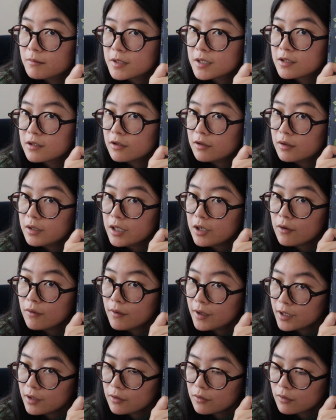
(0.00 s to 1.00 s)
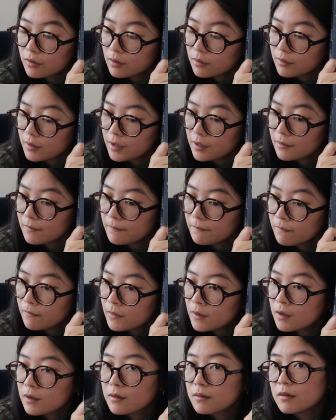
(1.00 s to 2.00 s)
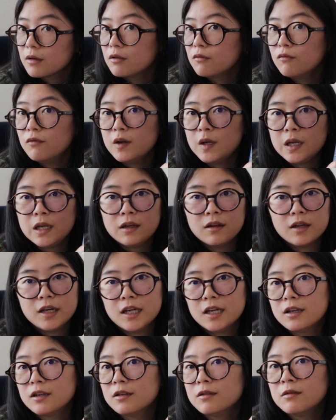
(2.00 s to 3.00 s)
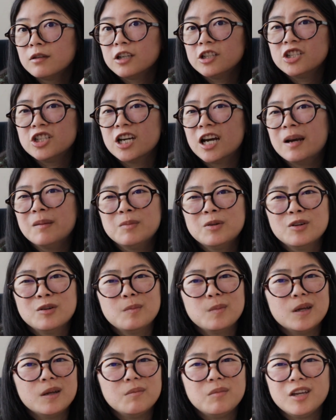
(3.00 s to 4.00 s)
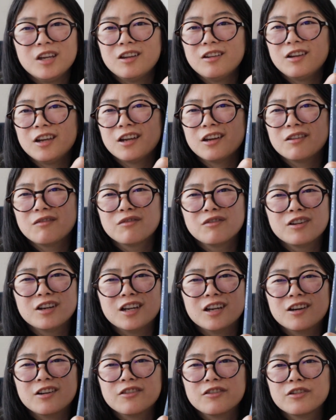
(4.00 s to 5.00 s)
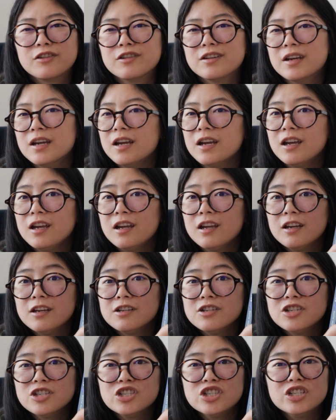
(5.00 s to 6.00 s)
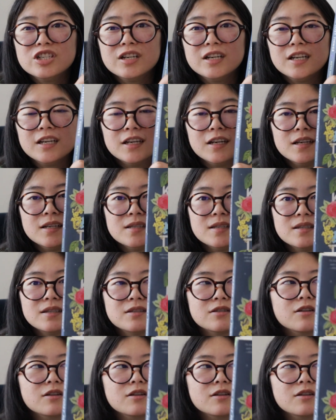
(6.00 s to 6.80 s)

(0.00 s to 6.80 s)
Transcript: I'm slowly going through it, reading like a chapter maybe like every other day-ish, I guess.